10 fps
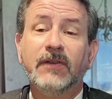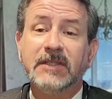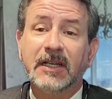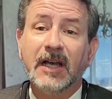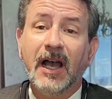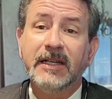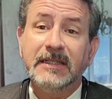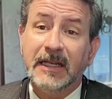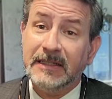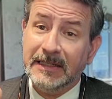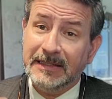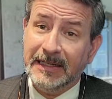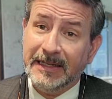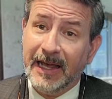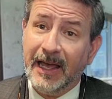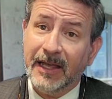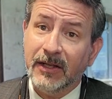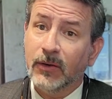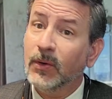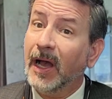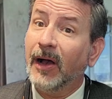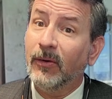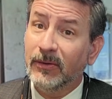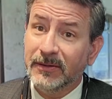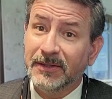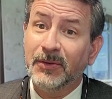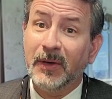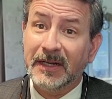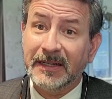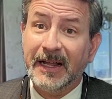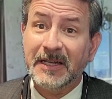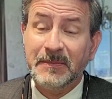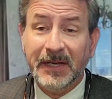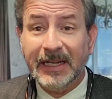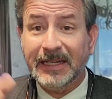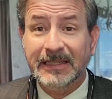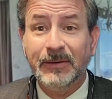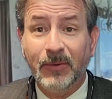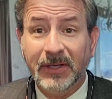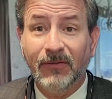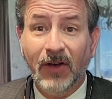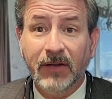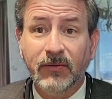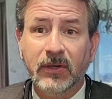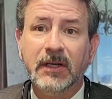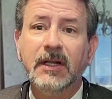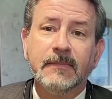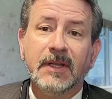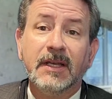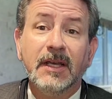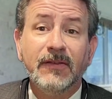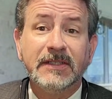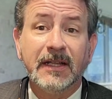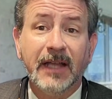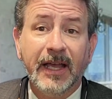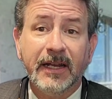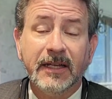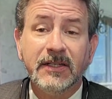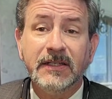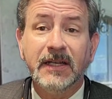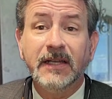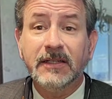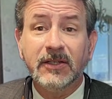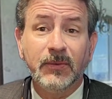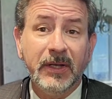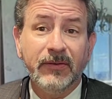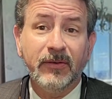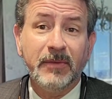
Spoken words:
a guy and he says it's today, wow, he waited to the last minute. Let's see what we can find for you. If it's a lady and she says it's a week from